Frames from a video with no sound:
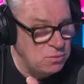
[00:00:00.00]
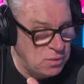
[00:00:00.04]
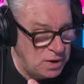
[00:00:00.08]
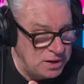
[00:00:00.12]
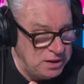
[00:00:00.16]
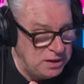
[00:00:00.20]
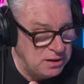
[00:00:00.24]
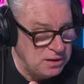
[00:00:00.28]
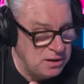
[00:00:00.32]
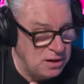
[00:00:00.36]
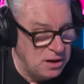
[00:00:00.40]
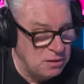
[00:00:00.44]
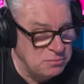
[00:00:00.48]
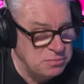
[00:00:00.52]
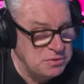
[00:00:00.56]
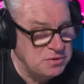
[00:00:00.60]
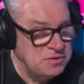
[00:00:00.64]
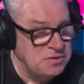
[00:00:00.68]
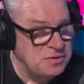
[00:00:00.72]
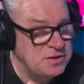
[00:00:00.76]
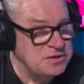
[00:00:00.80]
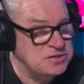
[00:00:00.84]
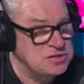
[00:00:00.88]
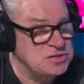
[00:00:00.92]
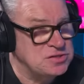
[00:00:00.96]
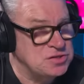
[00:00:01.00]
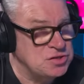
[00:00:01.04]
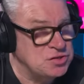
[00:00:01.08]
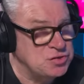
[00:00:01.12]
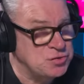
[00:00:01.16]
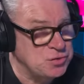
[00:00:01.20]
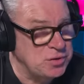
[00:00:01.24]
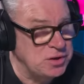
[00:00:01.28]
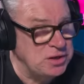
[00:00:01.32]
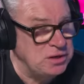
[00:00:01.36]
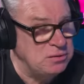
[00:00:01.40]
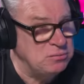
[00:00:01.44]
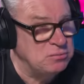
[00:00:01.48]
wake up and this is a
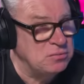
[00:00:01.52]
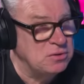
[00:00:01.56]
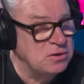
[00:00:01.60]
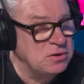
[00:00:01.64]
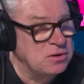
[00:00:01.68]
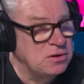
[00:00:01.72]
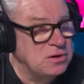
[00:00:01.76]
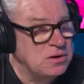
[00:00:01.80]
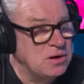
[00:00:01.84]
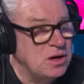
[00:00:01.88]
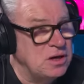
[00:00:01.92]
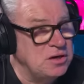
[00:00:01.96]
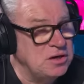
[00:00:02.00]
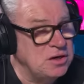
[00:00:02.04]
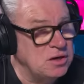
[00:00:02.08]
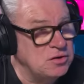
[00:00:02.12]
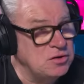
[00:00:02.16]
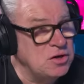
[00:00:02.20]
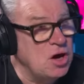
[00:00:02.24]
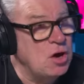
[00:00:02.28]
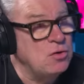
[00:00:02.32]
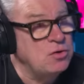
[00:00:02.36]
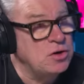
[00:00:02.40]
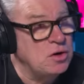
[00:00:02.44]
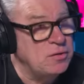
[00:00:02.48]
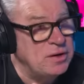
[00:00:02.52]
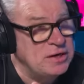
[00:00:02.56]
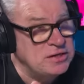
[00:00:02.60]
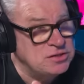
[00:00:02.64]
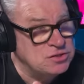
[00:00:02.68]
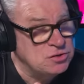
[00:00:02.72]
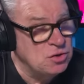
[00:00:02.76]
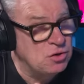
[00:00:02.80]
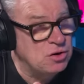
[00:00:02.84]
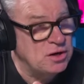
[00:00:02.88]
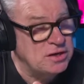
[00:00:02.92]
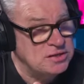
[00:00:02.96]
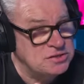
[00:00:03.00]
dream. And you go, no, he's
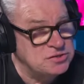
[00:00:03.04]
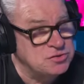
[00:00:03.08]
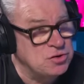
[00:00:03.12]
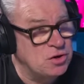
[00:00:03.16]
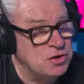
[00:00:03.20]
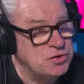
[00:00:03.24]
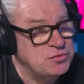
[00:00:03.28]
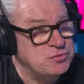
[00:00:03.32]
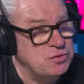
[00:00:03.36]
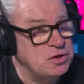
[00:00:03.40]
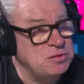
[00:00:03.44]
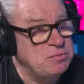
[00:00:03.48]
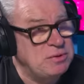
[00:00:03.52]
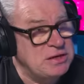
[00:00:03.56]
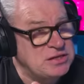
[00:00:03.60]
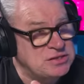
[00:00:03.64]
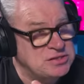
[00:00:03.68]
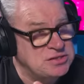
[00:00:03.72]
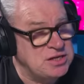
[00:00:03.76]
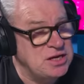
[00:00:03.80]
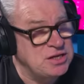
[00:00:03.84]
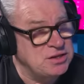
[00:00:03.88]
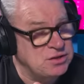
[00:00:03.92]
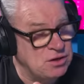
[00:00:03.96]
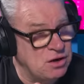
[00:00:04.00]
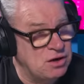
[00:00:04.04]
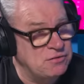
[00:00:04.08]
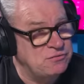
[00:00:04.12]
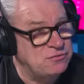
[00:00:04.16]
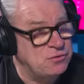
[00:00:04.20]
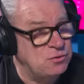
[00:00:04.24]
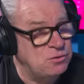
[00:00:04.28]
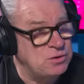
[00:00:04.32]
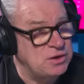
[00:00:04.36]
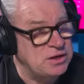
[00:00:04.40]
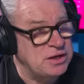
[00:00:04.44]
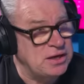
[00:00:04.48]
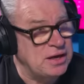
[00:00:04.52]
not. It's not a dream. His teeth are
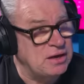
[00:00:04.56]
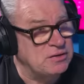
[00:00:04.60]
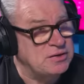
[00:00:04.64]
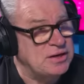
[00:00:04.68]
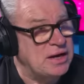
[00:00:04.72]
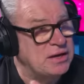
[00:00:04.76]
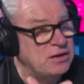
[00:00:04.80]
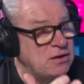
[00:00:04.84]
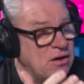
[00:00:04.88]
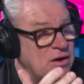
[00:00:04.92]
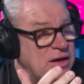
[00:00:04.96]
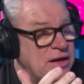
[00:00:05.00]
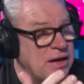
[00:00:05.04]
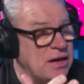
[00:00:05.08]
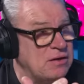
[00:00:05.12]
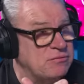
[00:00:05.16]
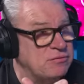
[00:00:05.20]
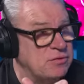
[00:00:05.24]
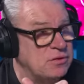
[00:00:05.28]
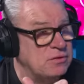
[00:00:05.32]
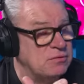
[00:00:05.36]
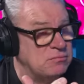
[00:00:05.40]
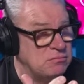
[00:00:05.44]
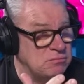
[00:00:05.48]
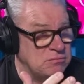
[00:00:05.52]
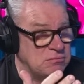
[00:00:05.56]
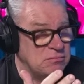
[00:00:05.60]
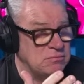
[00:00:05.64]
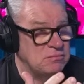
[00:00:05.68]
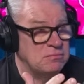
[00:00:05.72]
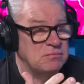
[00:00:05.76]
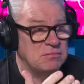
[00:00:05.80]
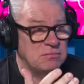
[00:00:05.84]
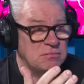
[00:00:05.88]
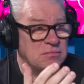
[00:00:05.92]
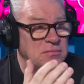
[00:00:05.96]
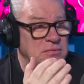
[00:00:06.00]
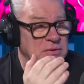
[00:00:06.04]
falling out. And I have
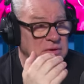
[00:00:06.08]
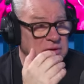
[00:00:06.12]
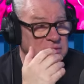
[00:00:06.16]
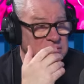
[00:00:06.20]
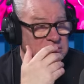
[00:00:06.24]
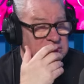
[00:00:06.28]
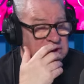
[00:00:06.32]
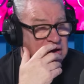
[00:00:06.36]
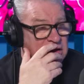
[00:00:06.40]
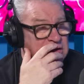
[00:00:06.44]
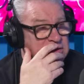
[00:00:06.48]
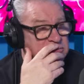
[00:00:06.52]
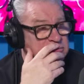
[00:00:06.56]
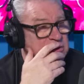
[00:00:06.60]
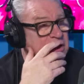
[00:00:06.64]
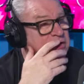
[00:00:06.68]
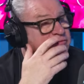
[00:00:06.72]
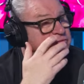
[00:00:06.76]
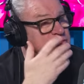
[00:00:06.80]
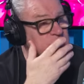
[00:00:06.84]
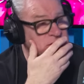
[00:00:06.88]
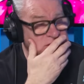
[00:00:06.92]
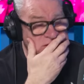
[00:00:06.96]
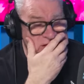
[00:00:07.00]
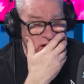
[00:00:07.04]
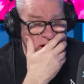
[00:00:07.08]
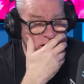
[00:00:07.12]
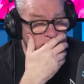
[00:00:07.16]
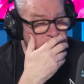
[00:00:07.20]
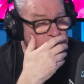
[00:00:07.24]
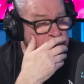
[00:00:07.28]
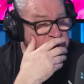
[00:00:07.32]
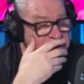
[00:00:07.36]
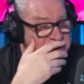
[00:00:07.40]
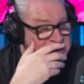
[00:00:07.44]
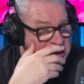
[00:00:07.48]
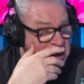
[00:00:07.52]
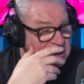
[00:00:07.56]
I've got
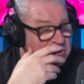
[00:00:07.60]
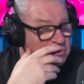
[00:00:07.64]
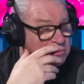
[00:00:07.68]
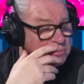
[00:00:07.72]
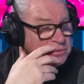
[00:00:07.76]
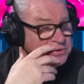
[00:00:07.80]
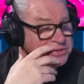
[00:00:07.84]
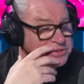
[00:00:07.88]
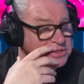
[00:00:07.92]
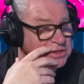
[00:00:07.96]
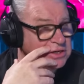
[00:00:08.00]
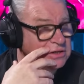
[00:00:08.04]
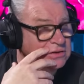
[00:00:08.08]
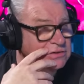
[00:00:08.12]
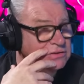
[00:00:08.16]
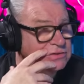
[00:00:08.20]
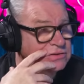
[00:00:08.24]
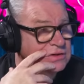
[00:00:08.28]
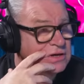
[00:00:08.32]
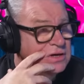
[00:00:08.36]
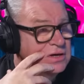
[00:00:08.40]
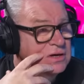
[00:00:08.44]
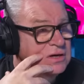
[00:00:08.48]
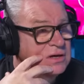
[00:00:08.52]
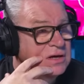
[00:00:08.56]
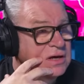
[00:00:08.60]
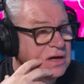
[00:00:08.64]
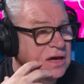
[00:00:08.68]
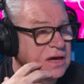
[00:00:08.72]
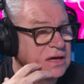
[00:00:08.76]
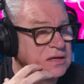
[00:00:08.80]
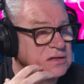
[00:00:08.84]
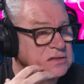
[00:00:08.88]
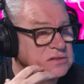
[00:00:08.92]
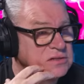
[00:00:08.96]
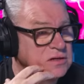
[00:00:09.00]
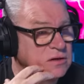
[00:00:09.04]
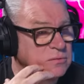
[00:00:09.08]
terrible, terrible teeth.
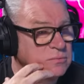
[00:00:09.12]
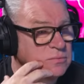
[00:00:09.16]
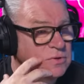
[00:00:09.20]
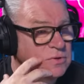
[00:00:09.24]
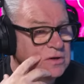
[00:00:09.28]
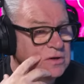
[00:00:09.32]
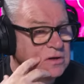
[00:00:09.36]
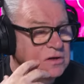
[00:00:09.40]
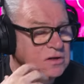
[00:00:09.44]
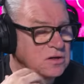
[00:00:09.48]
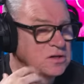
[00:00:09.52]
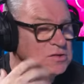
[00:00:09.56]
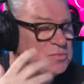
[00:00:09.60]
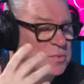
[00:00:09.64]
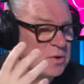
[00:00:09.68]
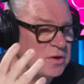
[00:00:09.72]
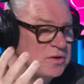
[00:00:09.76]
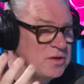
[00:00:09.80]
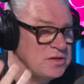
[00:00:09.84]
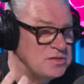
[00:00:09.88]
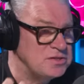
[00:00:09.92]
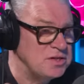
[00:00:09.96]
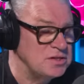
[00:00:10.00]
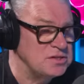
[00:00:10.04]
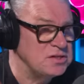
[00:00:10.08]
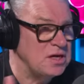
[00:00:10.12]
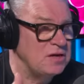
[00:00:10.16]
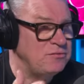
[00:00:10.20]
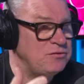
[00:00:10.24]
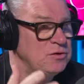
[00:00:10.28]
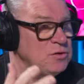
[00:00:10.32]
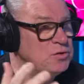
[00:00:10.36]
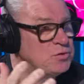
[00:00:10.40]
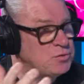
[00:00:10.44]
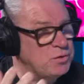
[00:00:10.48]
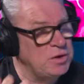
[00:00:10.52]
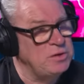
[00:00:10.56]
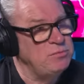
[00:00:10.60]
And it's one of these things. If
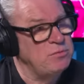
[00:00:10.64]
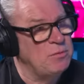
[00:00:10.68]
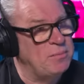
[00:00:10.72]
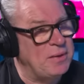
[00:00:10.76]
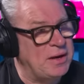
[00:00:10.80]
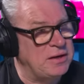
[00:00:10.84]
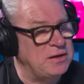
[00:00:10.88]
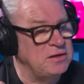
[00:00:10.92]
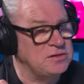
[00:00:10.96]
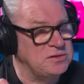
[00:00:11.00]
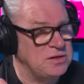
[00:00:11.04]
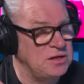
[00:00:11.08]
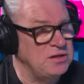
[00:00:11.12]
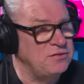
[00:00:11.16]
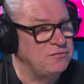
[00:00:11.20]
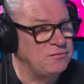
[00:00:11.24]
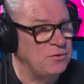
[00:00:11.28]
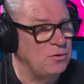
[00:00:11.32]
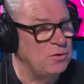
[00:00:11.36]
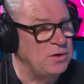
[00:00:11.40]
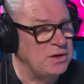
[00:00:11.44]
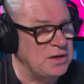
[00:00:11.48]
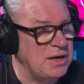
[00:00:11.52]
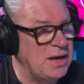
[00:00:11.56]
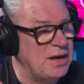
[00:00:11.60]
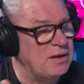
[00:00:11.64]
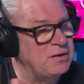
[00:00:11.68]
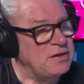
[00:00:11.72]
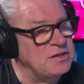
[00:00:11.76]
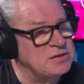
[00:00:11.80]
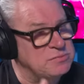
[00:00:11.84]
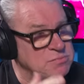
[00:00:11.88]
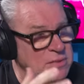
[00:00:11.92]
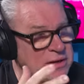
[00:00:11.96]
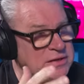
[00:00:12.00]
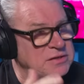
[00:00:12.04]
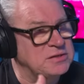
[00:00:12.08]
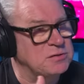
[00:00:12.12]
you dream about your teeth falling out,
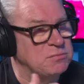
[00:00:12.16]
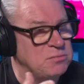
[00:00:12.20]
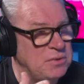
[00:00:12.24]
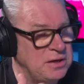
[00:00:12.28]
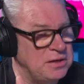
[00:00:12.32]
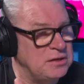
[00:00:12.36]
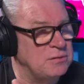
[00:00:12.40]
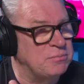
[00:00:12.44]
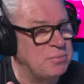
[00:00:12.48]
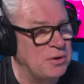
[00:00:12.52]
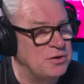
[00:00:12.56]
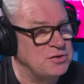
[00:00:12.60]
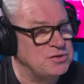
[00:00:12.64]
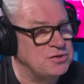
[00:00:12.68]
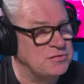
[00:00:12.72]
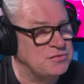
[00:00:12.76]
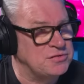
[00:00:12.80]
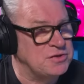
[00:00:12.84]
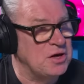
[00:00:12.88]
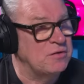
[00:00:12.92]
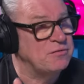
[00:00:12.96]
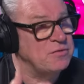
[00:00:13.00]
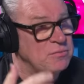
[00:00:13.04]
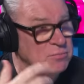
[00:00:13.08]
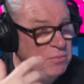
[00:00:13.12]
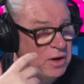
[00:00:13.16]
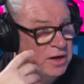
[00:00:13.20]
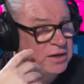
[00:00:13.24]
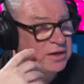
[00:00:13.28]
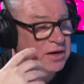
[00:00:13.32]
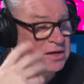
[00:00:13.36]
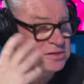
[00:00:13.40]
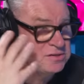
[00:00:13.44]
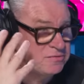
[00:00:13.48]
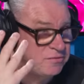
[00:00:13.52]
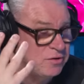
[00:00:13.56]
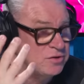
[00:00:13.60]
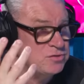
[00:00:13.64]
it's meant to mean a bunch of stuff. In my
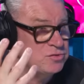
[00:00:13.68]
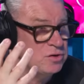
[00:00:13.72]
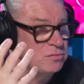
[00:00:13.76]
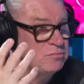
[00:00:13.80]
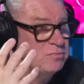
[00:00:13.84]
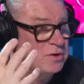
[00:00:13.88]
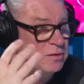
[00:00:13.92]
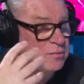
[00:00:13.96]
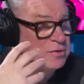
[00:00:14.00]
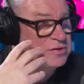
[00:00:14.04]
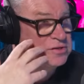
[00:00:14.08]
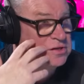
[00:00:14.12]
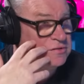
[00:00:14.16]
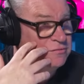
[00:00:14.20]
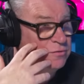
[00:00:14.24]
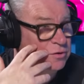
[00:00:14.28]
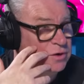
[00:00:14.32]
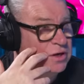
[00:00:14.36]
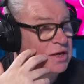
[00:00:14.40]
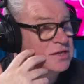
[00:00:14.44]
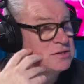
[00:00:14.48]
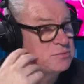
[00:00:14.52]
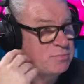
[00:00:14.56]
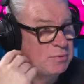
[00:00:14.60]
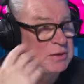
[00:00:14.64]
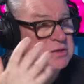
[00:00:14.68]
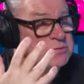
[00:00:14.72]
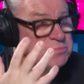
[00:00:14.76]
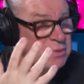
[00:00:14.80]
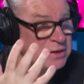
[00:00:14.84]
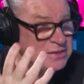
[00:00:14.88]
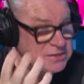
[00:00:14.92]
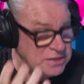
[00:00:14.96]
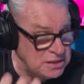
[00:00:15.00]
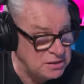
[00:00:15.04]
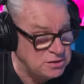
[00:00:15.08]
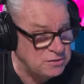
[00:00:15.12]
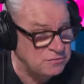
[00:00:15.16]
case, if I dream about my teeth falling out, it's because my
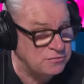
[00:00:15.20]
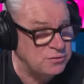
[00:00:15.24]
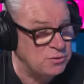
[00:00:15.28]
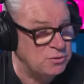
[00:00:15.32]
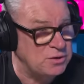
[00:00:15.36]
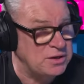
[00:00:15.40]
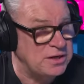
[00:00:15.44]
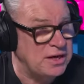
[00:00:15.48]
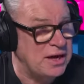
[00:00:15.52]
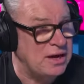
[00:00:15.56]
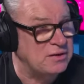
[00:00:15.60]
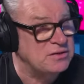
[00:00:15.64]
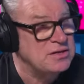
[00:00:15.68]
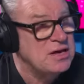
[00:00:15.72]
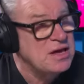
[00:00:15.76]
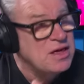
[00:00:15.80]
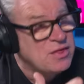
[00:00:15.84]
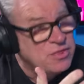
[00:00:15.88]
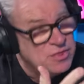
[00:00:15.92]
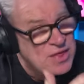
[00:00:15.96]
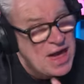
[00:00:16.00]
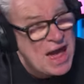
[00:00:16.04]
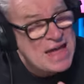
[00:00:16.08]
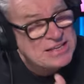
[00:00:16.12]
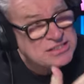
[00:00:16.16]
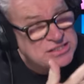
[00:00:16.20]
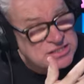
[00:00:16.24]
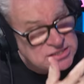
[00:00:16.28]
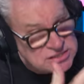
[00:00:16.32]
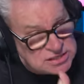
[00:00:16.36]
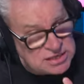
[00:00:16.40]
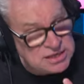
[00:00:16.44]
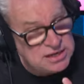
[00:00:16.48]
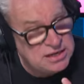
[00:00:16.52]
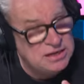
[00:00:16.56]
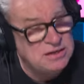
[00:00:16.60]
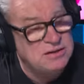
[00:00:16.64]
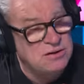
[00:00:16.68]
teeth are falling out. That
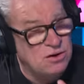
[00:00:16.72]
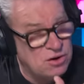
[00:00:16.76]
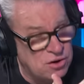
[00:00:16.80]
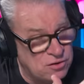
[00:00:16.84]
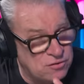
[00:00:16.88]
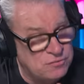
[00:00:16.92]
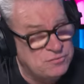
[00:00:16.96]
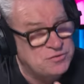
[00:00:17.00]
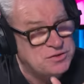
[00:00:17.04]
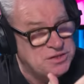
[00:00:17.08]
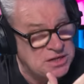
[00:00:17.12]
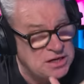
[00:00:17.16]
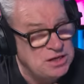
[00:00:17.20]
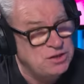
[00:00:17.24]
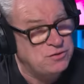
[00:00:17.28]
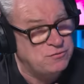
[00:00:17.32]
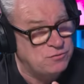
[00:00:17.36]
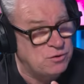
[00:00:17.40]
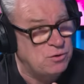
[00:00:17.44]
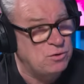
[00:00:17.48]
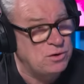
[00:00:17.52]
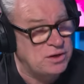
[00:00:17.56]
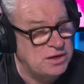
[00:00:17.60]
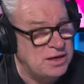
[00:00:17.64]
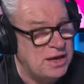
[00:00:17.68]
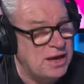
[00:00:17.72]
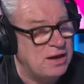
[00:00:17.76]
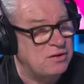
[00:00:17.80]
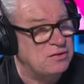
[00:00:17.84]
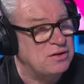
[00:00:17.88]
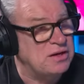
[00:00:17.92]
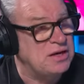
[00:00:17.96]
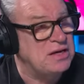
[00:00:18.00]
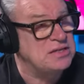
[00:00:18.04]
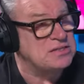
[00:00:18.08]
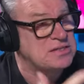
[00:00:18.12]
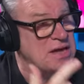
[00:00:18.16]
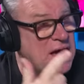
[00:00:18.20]
scene of teeth falling out
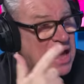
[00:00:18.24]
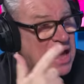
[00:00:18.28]
is